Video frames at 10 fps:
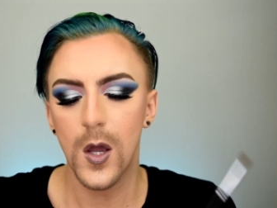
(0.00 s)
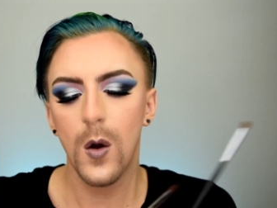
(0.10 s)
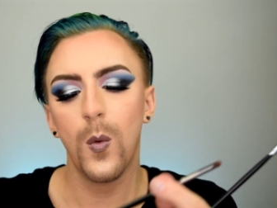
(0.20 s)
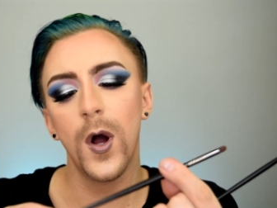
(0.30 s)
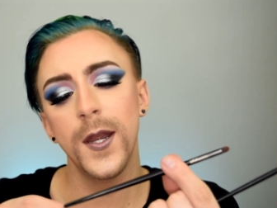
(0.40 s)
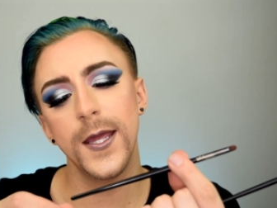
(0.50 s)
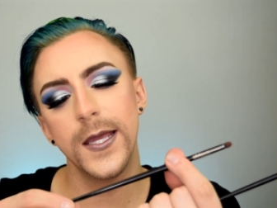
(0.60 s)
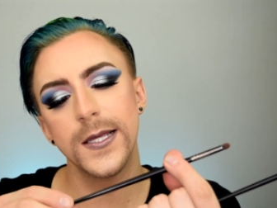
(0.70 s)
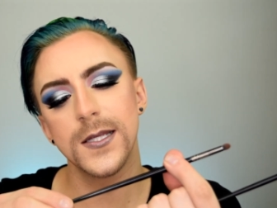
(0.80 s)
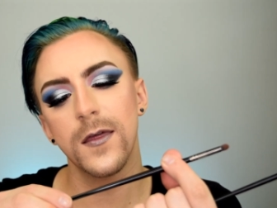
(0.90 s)
One
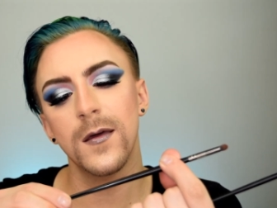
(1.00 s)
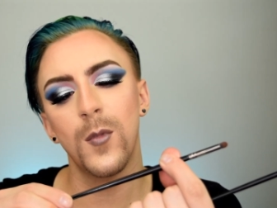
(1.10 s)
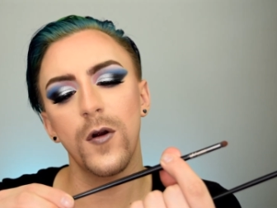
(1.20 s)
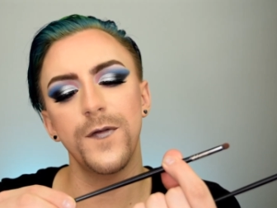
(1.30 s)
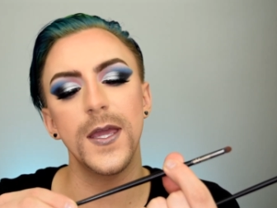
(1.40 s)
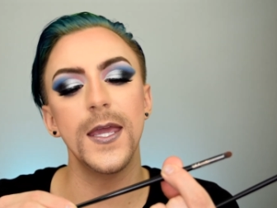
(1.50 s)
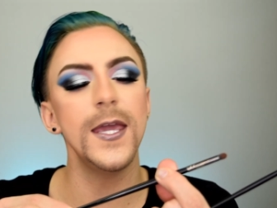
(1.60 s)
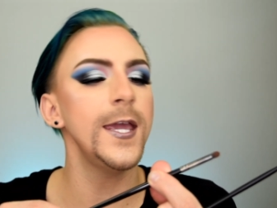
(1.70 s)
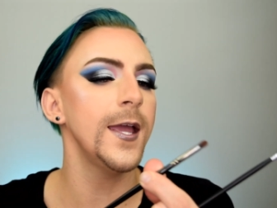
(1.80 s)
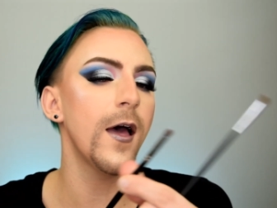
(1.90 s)
is the Morphe
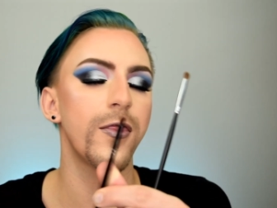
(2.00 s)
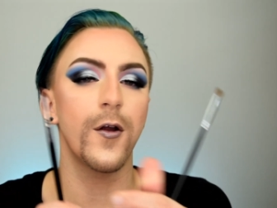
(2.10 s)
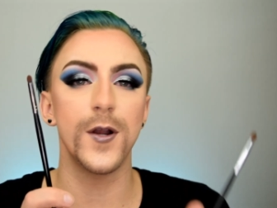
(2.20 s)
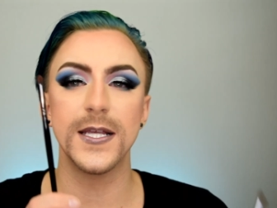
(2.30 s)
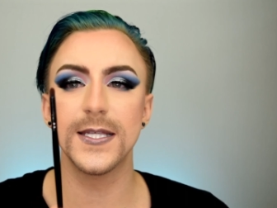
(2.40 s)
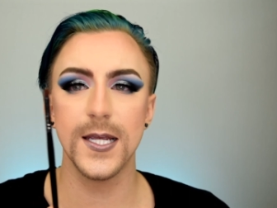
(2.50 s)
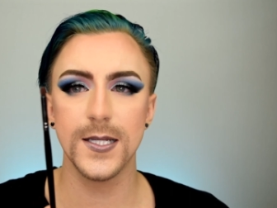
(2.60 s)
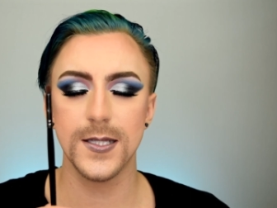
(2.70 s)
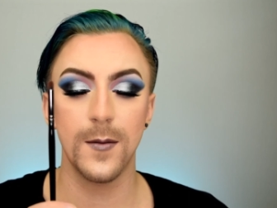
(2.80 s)
E36.